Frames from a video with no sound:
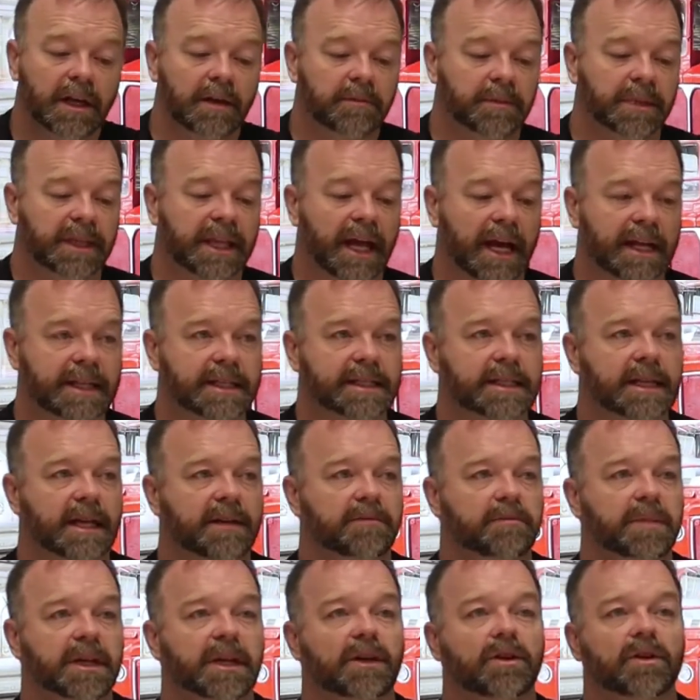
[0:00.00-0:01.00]
But that
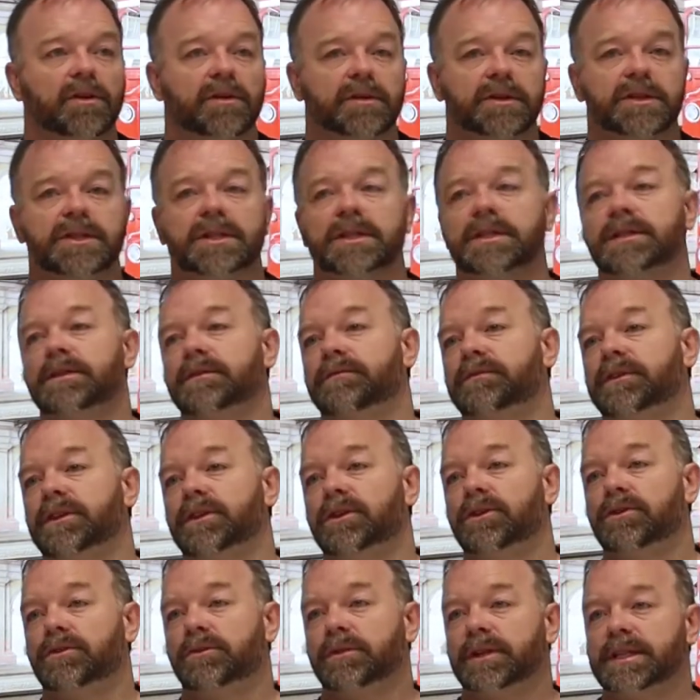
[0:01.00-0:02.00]
said, be conscious of the
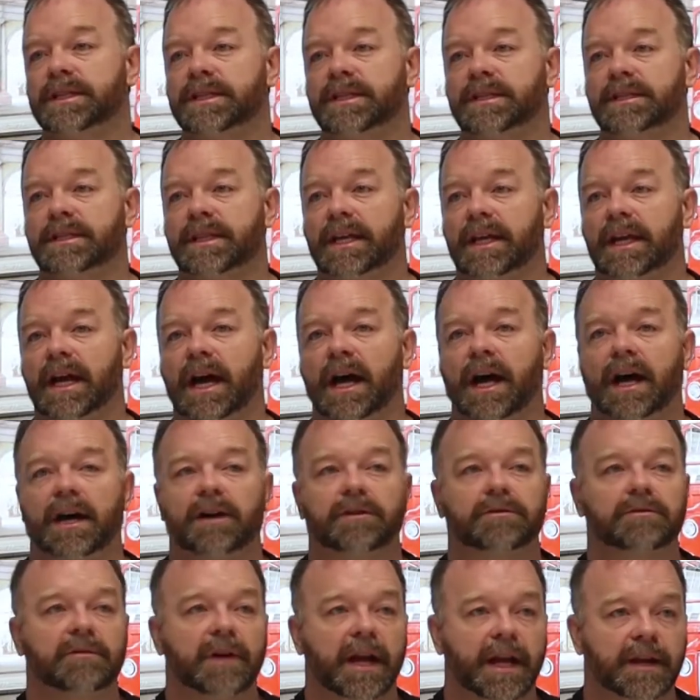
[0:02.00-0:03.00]
noises that
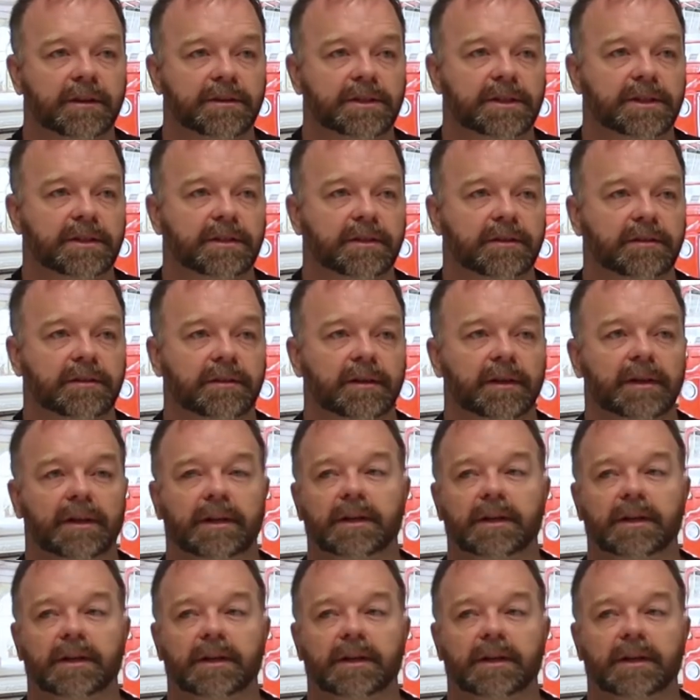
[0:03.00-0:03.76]
are around you.